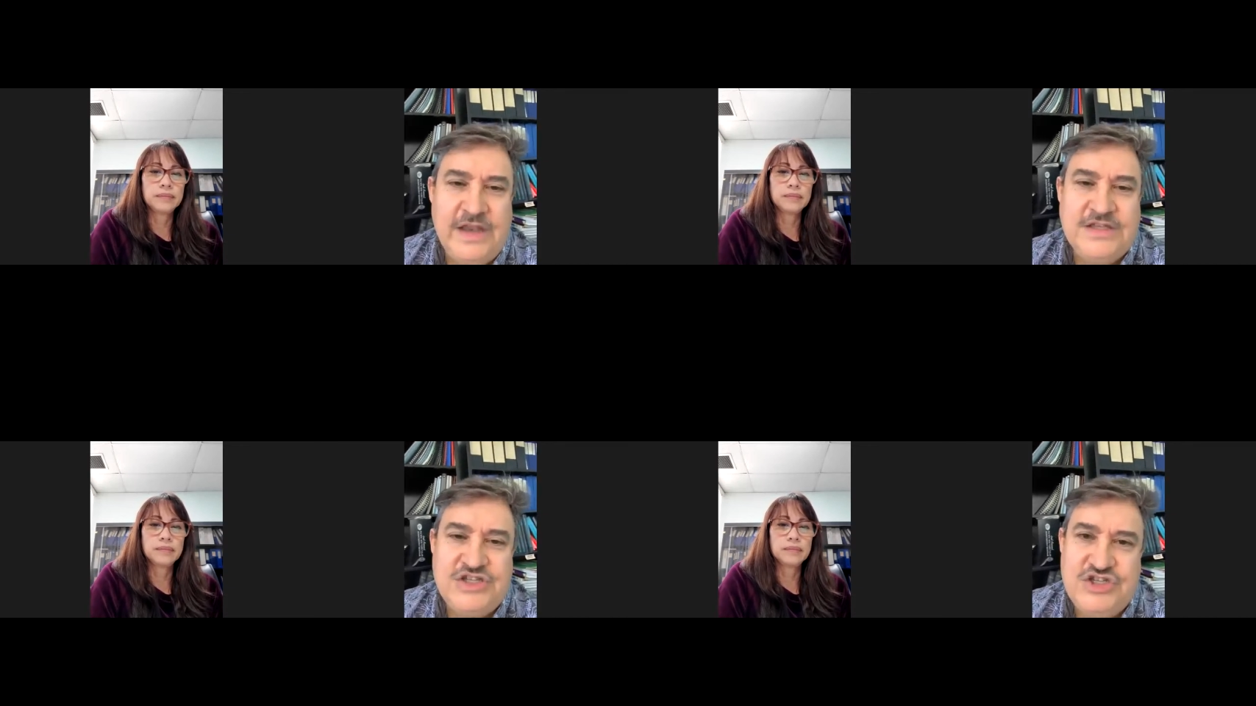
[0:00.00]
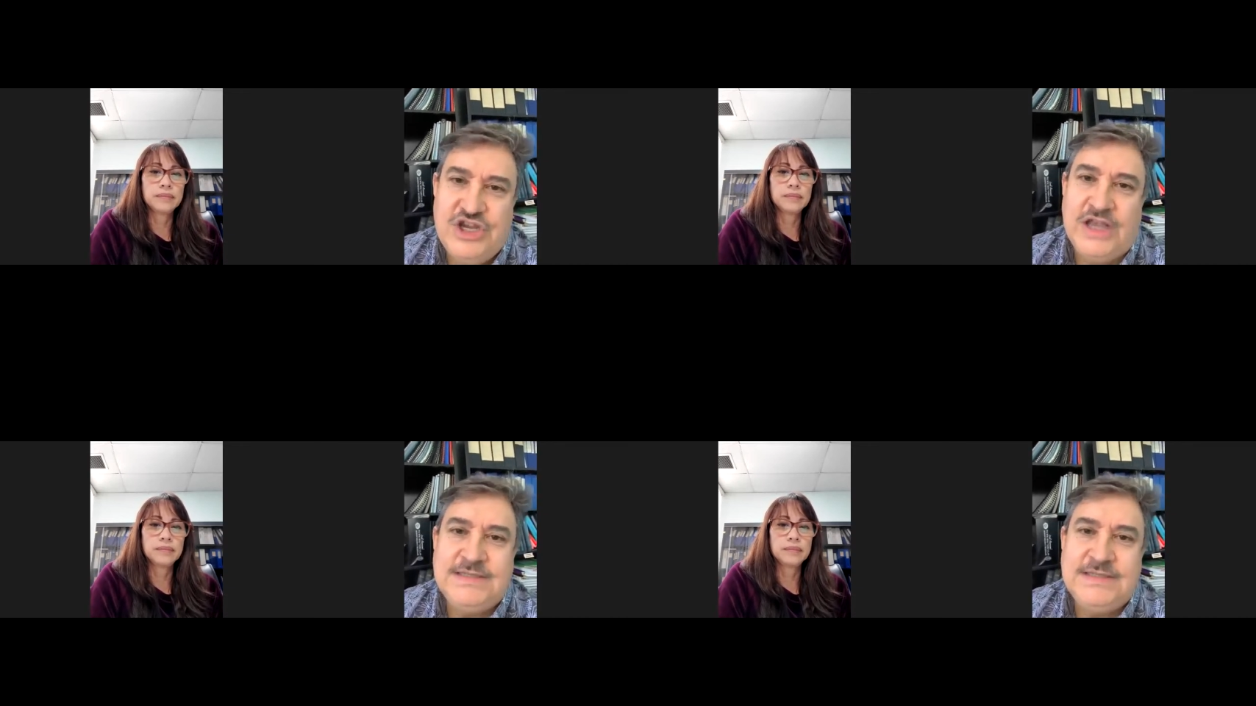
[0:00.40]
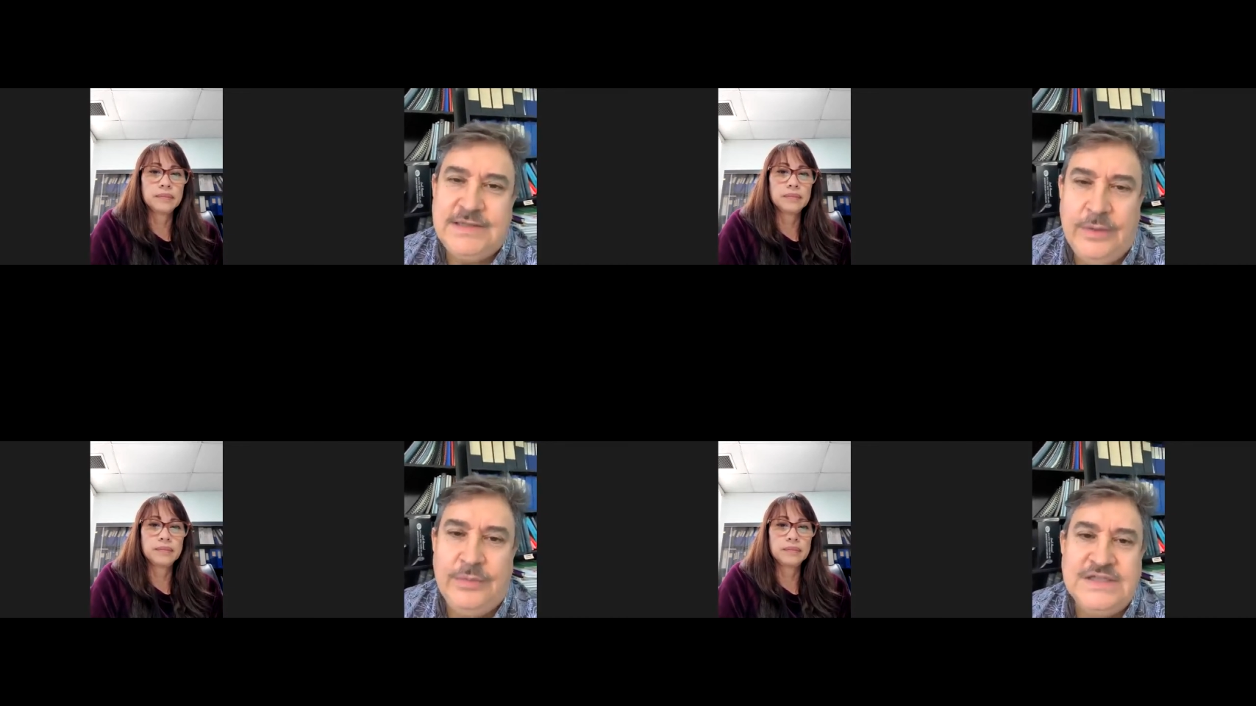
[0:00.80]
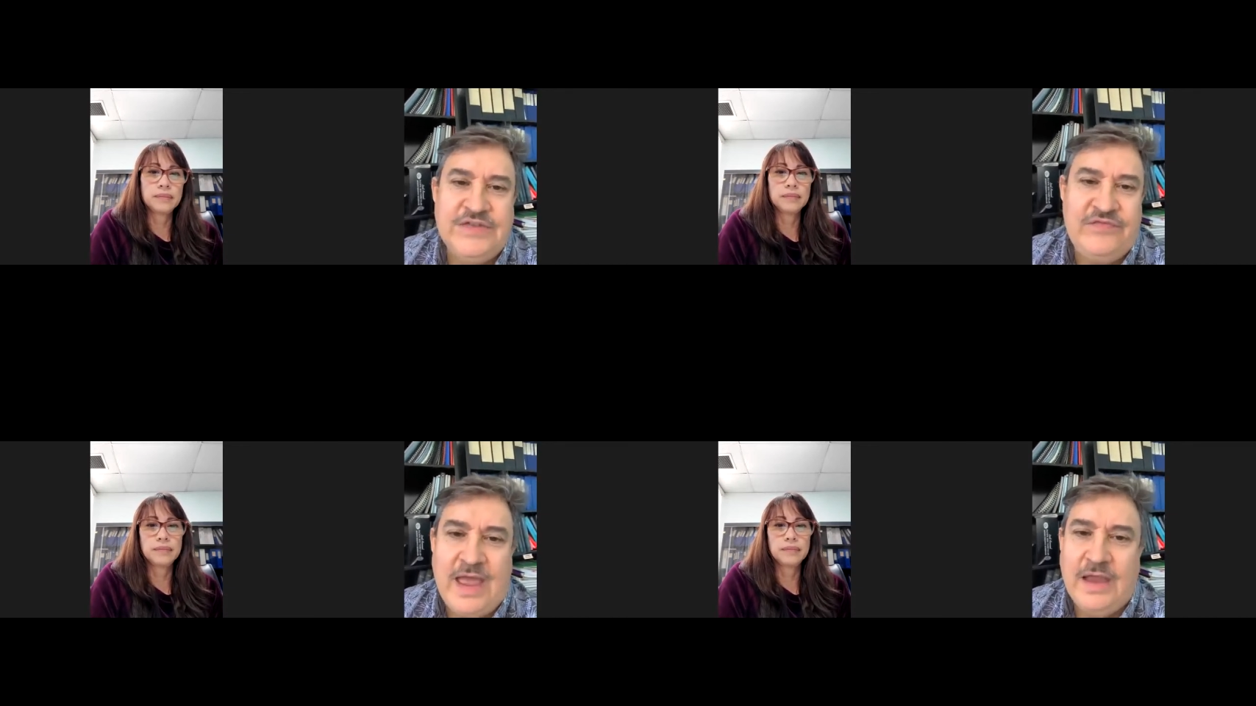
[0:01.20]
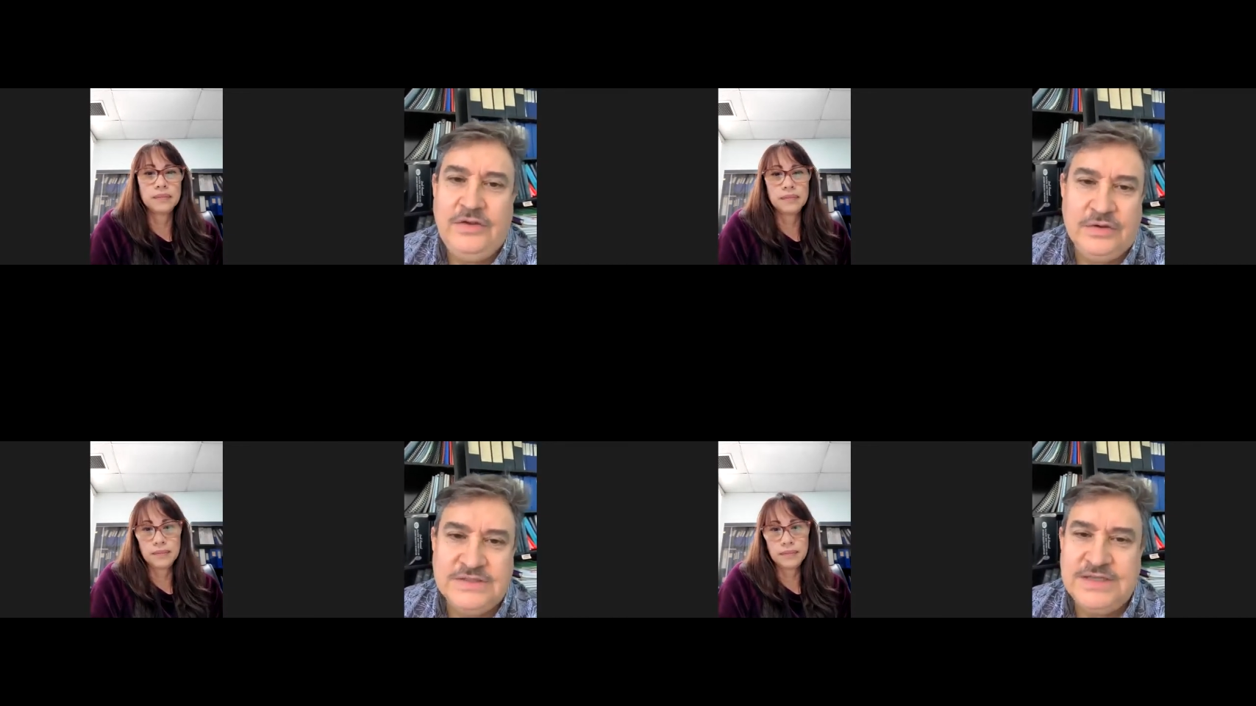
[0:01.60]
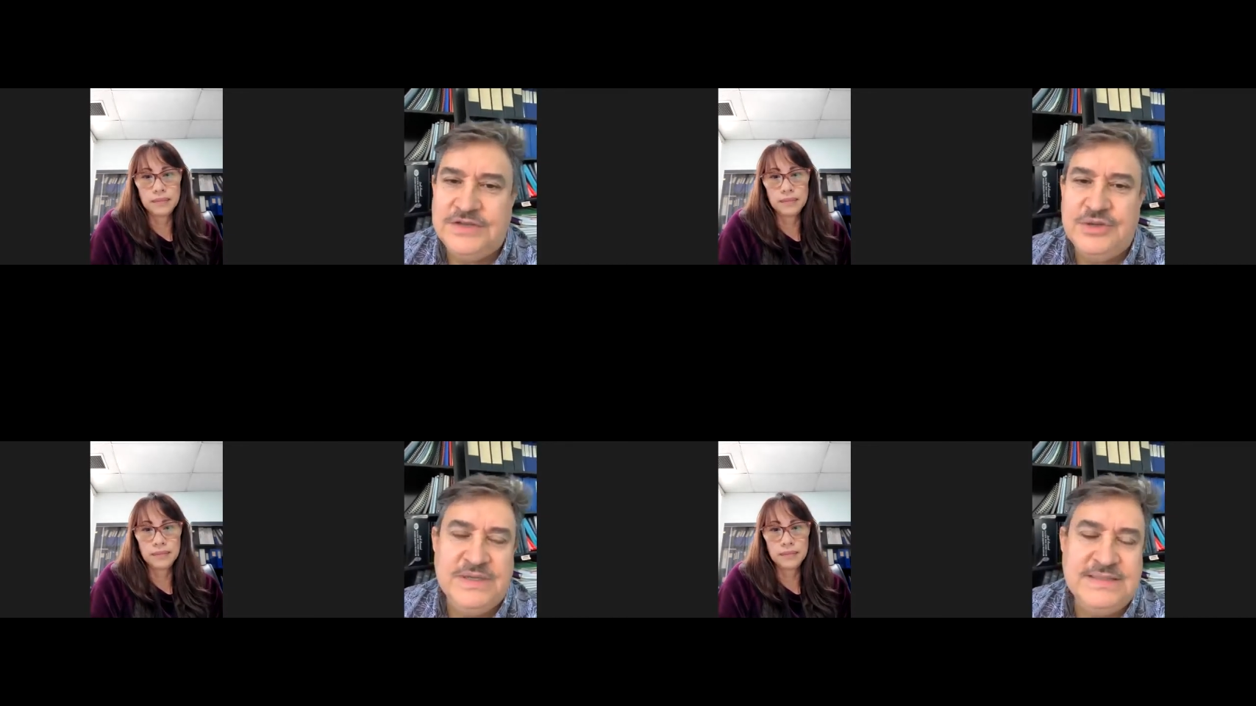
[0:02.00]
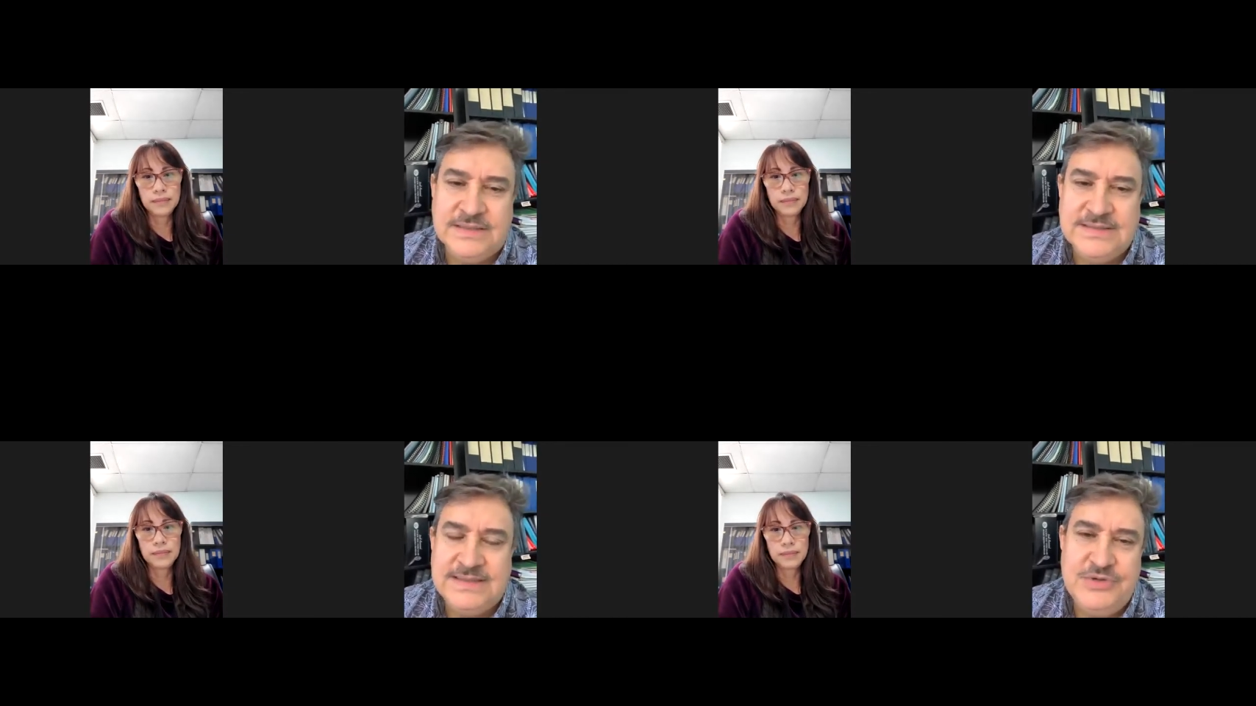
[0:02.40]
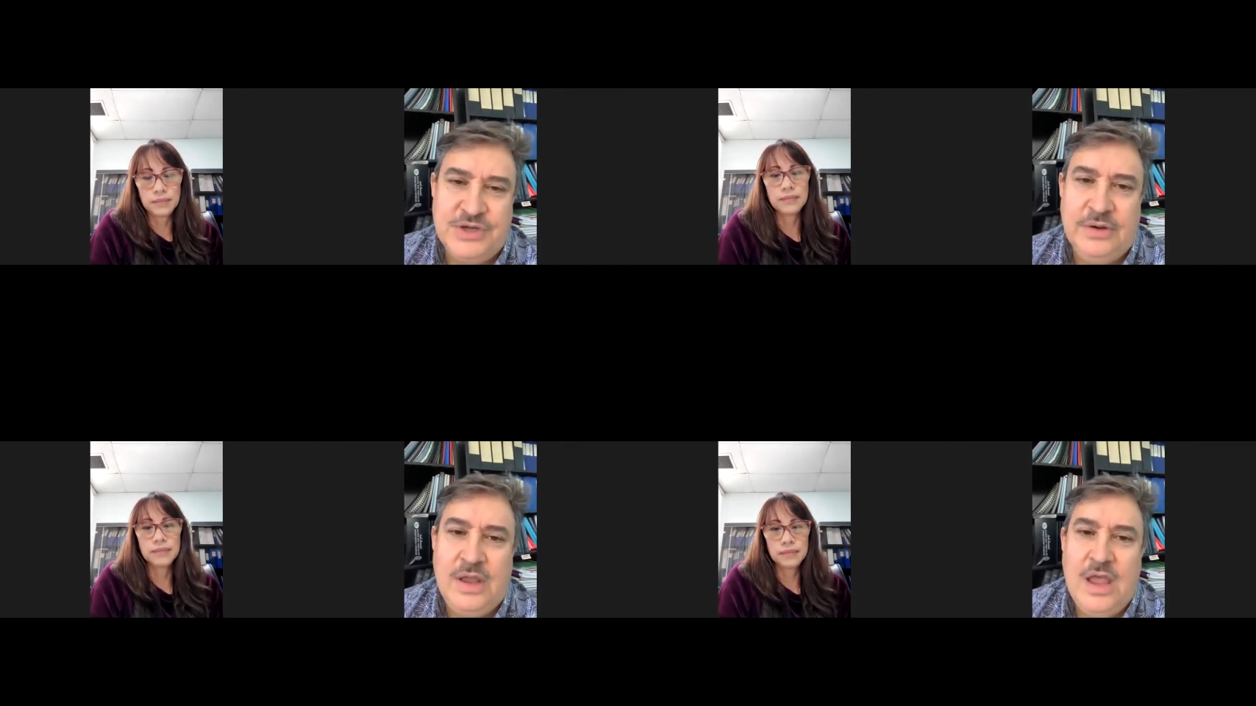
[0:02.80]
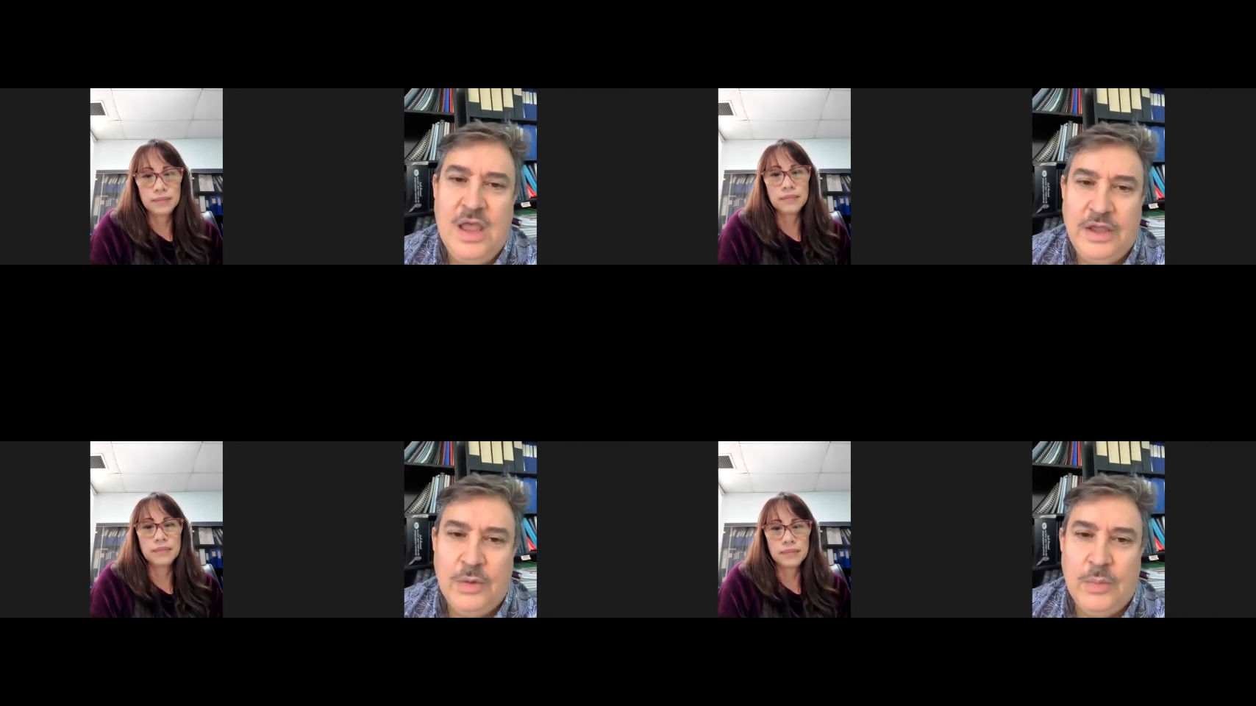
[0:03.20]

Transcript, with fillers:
Speaker 1: it's just a risk factor is such a misconception. You know,